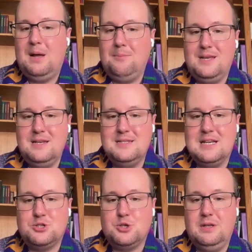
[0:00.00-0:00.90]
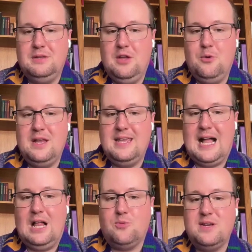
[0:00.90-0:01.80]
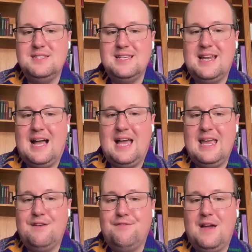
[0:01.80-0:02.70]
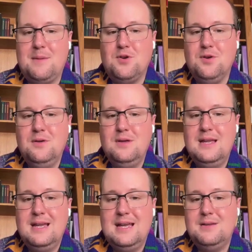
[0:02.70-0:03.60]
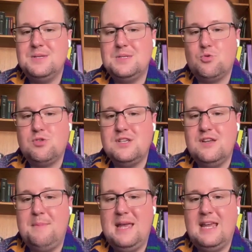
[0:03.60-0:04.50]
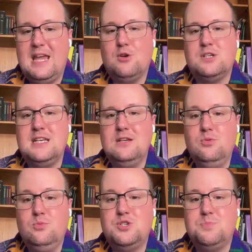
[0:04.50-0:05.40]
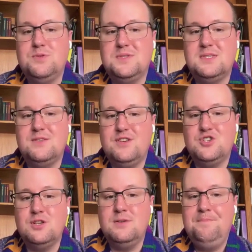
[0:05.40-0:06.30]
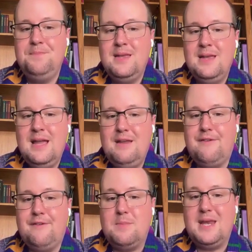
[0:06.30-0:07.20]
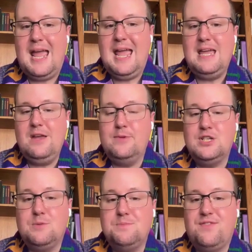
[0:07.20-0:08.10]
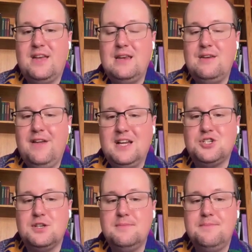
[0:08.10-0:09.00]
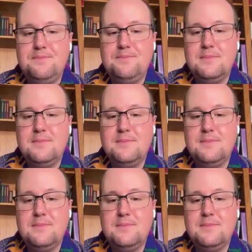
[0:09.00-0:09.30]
Pumpkin is naturally low in calories and high in fiber, and is a source of beta carotene, which boosts vision, and vitamin A, which helps fight infection.